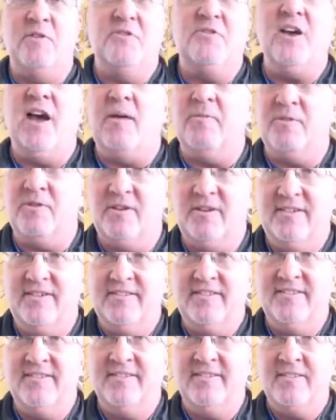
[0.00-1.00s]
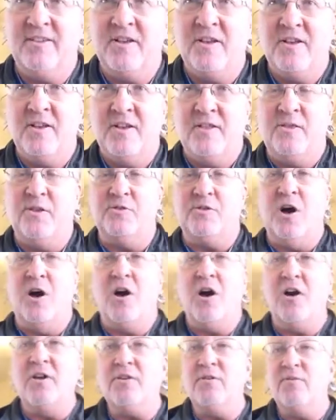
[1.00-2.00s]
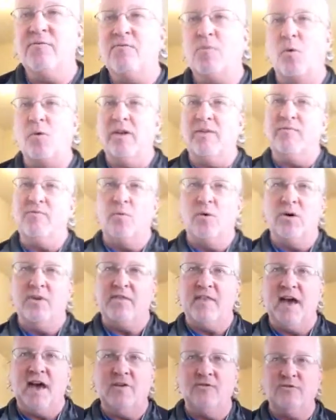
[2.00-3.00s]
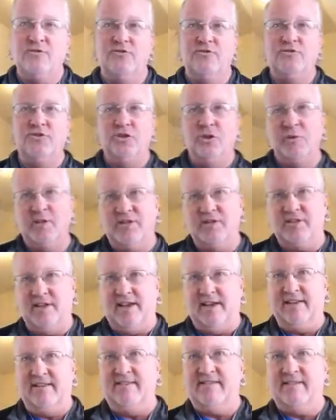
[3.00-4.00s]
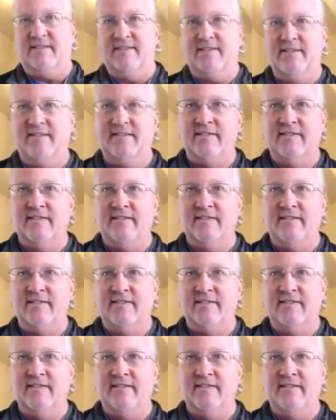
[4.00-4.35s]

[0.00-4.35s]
the chapter. There's 144,000 Jewish saints